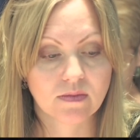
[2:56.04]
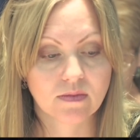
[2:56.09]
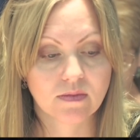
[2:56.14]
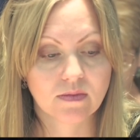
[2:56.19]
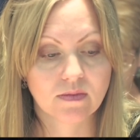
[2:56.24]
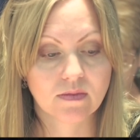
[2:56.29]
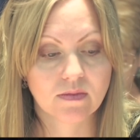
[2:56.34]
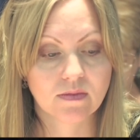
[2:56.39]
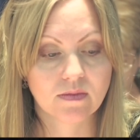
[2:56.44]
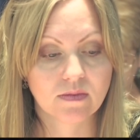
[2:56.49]

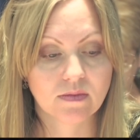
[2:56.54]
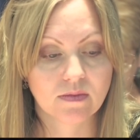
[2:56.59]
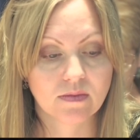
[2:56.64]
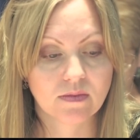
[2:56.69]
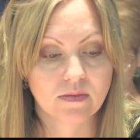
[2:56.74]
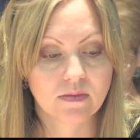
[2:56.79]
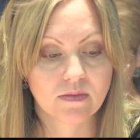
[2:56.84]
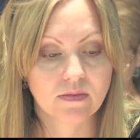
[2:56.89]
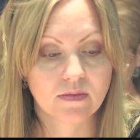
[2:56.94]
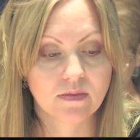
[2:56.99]

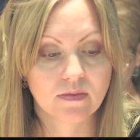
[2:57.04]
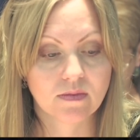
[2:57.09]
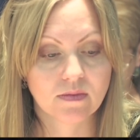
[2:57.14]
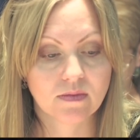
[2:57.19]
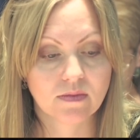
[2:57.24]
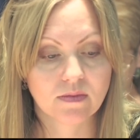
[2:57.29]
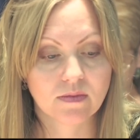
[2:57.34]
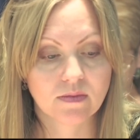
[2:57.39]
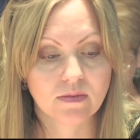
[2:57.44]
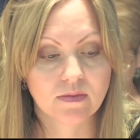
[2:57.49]

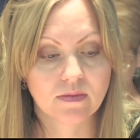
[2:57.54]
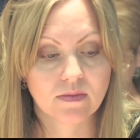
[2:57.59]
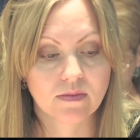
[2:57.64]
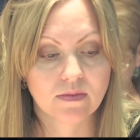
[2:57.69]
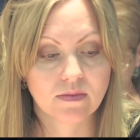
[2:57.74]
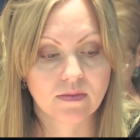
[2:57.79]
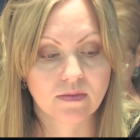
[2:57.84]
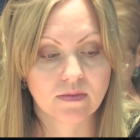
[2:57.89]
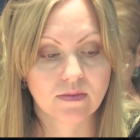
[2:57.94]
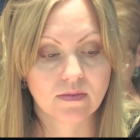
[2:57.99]

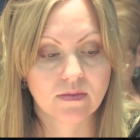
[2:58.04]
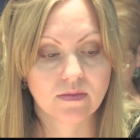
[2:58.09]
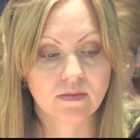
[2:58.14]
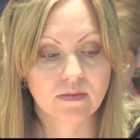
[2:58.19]
No one is speaking in this clip.